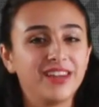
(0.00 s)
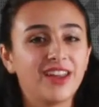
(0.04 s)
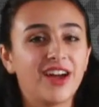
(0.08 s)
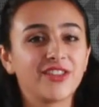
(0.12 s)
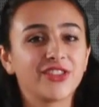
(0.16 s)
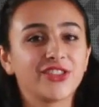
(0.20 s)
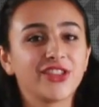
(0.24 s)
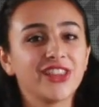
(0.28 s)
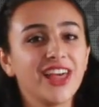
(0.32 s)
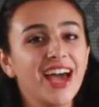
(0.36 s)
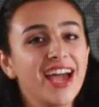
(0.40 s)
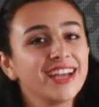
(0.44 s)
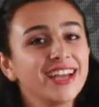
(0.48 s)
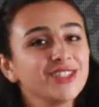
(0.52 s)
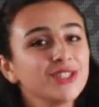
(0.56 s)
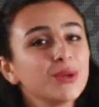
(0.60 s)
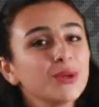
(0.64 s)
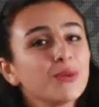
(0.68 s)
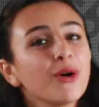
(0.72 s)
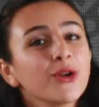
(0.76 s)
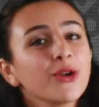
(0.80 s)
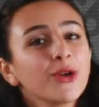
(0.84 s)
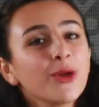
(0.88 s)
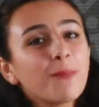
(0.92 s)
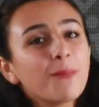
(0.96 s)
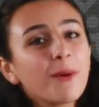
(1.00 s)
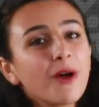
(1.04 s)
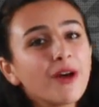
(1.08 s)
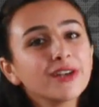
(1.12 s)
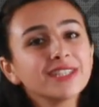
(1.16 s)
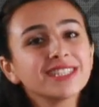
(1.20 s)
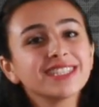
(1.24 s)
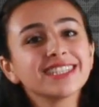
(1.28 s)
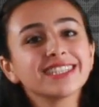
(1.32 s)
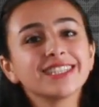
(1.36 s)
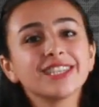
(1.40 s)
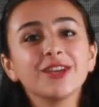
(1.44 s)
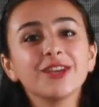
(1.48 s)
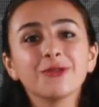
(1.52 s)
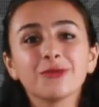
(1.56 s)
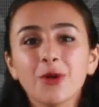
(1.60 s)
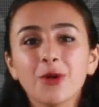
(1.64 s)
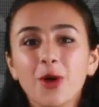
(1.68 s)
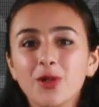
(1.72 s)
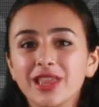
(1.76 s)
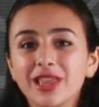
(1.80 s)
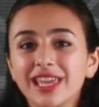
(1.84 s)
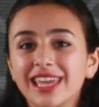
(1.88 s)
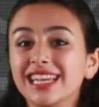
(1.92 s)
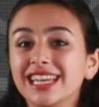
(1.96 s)
not the lines you want your boss to see
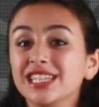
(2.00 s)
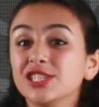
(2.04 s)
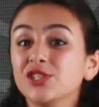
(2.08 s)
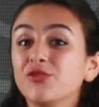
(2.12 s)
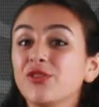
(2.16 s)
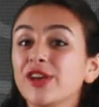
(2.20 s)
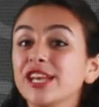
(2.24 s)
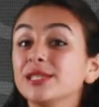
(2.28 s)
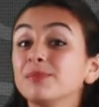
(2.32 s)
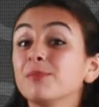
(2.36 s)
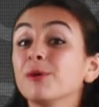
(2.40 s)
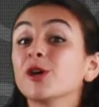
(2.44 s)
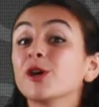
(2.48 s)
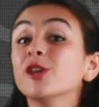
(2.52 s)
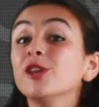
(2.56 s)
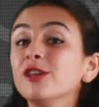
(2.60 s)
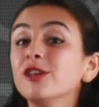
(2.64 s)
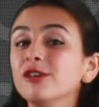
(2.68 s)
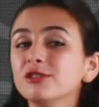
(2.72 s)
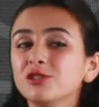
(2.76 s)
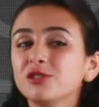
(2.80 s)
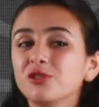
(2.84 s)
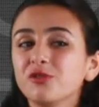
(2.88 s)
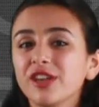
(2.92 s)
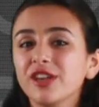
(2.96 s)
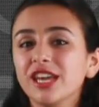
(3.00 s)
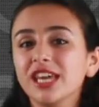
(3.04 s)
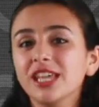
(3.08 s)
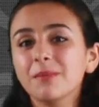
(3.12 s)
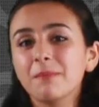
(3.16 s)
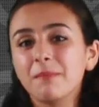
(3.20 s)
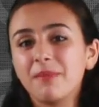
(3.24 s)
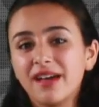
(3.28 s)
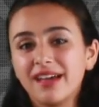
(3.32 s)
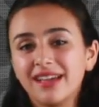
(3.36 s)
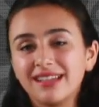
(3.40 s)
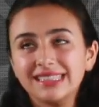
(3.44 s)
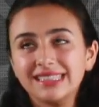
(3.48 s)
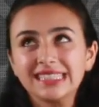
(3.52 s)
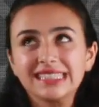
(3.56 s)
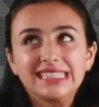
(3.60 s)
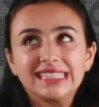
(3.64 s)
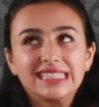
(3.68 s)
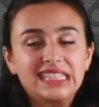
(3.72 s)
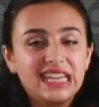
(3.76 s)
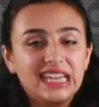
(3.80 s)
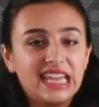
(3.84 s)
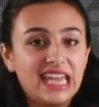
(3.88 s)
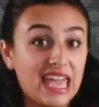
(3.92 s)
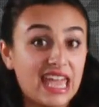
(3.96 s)
rolling in his Facebook newsfeed, but
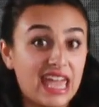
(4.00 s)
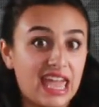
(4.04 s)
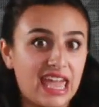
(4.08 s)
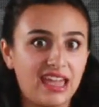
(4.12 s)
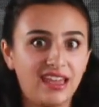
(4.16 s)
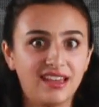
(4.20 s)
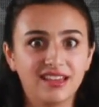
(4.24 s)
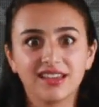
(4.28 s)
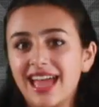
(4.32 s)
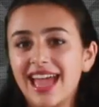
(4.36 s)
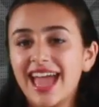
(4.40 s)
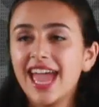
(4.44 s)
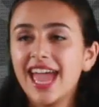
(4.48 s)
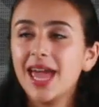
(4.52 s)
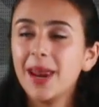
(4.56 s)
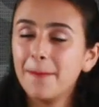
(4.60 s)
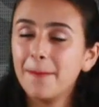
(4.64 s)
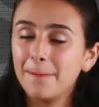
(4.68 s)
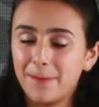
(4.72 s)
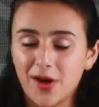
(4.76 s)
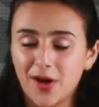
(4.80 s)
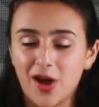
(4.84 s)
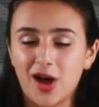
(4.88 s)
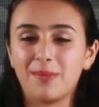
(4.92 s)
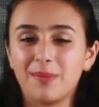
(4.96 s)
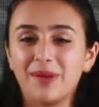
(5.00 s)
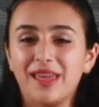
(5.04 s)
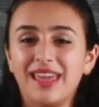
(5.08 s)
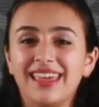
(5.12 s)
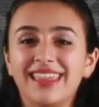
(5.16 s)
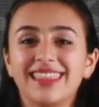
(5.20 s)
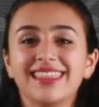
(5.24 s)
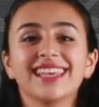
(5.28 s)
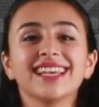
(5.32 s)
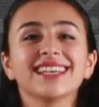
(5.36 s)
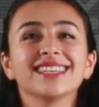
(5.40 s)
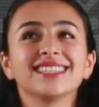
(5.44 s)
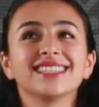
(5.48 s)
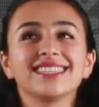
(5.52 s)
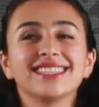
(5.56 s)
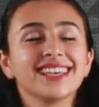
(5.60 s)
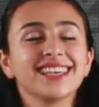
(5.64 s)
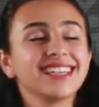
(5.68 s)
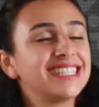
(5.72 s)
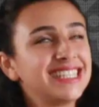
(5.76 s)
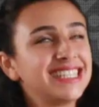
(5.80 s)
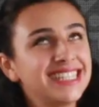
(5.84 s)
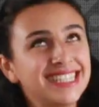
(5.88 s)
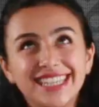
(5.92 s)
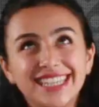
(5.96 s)
hey. And Bobby, this
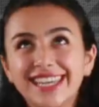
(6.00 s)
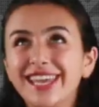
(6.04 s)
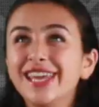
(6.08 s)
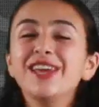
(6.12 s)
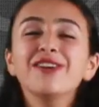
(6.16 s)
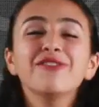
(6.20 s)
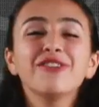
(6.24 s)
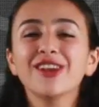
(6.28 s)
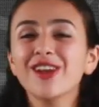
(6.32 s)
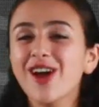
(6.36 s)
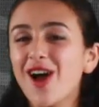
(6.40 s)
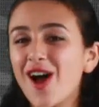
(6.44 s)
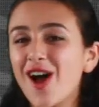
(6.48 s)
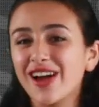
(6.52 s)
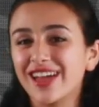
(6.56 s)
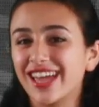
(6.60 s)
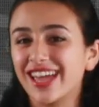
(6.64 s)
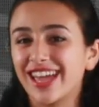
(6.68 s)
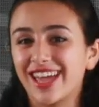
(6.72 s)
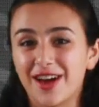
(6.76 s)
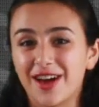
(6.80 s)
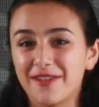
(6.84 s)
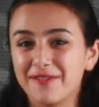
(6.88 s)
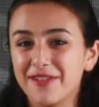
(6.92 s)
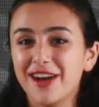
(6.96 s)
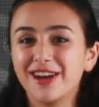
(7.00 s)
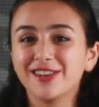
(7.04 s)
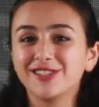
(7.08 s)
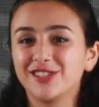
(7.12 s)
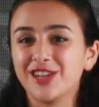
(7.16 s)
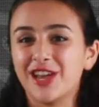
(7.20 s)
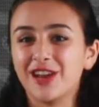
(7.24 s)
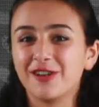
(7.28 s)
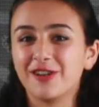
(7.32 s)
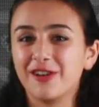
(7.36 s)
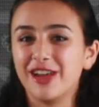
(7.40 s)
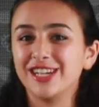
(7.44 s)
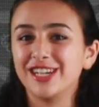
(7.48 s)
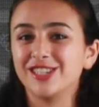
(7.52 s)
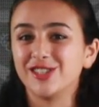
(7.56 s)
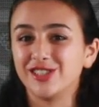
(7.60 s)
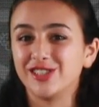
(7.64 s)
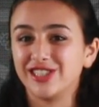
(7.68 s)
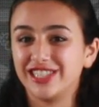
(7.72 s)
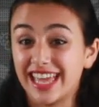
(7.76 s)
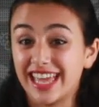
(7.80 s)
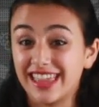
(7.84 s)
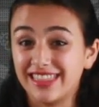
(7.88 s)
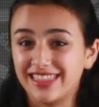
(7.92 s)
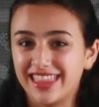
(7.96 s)
Stephen Hawking of our generation
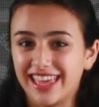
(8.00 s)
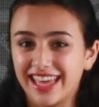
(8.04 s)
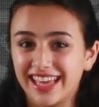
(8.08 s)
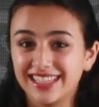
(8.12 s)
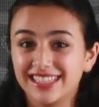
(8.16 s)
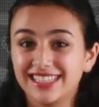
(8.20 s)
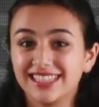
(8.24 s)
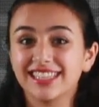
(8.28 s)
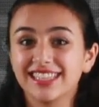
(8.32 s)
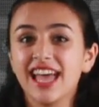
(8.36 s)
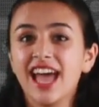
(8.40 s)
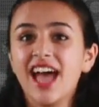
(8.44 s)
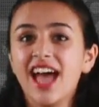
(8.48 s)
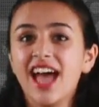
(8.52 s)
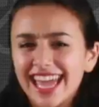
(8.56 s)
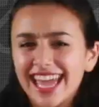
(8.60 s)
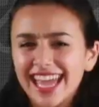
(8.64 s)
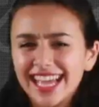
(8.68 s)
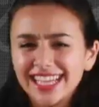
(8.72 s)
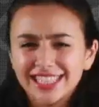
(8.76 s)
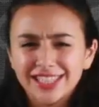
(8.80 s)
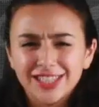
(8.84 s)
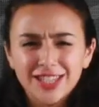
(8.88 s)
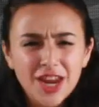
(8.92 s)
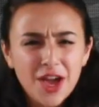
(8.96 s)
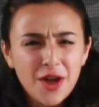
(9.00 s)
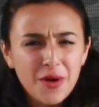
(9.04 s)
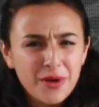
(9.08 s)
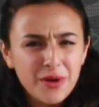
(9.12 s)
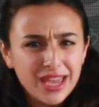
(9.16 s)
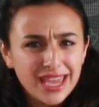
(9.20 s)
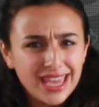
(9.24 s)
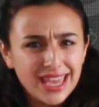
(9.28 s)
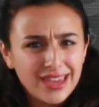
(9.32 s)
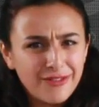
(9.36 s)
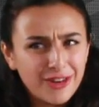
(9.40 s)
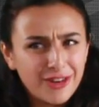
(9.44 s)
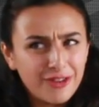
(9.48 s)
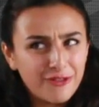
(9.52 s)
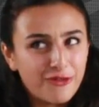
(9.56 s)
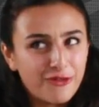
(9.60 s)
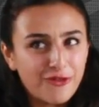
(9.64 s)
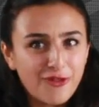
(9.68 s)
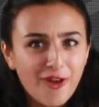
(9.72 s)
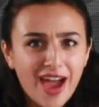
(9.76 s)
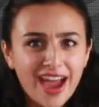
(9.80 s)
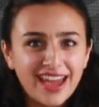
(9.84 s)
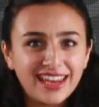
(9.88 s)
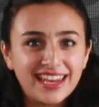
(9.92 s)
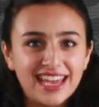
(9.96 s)
said this, it's no even
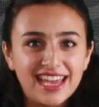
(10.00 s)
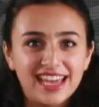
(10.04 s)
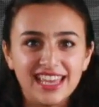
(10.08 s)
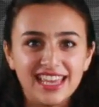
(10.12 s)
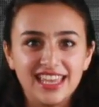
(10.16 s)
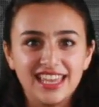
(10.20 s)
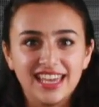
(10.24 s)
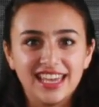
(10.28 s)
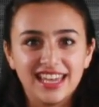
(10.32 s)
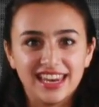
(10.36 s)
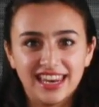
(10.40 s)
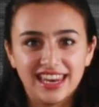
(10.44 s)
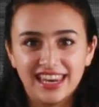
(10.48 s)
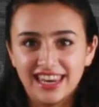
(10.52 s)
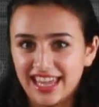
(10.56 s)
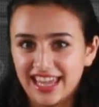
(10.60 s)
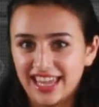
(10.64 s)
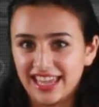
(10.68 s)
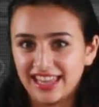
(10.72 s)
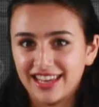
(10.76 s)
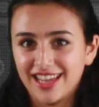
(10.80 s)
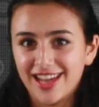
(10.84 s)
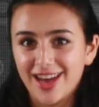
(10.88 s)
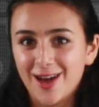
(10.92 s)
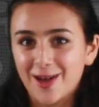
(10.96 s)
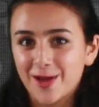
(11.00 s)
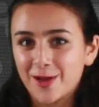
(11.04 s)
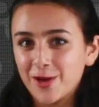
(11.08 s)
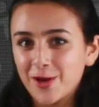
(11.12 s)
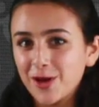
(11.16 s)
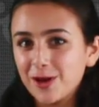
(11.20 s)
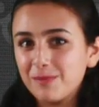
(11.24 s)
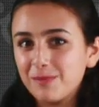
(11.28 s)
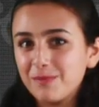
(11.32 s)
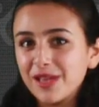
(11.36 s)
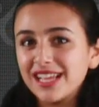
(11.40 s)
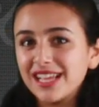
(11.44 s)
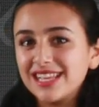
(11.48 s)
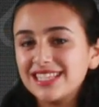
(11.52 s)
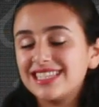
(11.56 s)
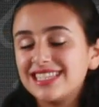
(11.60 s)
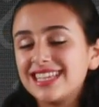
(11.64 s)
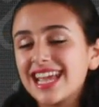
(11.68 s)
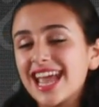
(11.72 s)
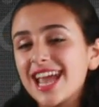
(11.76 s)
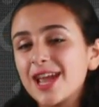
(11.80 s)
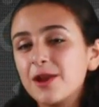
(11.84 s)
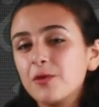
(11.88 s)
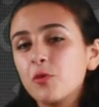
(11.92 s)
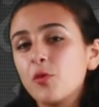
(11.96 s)
Friday yet nid. A could be
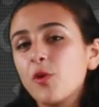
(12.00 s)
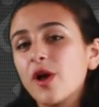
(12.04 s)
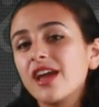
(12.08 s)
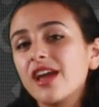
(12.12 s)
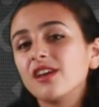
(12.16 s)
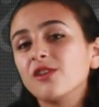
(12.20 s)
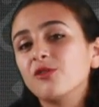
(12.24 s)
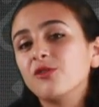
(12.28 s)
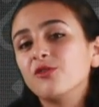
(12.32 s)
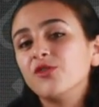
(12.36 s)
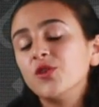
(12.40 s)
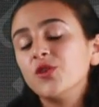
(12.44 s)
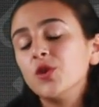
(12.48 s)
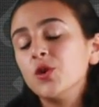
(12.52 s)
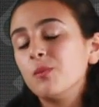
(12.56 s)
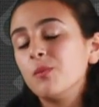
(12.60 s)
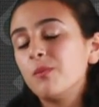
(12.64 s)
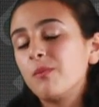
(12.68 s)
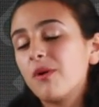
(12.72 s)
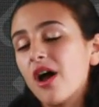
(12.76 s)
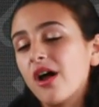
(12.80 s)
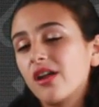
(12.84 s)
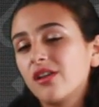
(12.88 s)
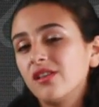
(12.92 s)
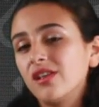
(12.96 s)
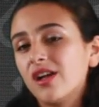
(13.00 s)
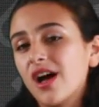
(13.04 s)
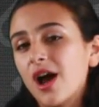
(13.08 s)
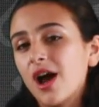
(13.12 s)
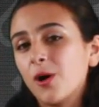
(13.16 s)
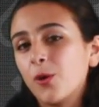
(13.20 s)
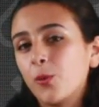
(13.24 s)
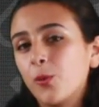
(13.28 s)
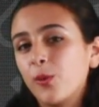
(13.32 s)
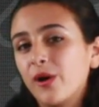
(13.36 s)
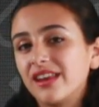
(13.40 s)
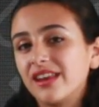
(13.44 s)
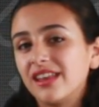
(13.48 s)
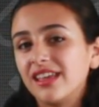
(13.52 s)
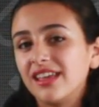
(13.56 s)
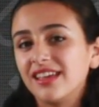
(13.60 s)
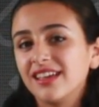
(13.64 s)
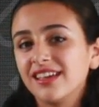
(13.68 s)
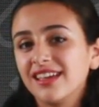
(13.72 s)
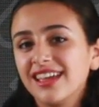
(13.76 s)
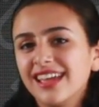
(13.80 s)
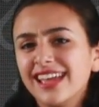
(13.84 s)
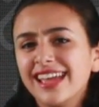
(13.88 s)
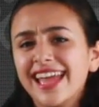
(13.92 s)
Dane way a few bottle already.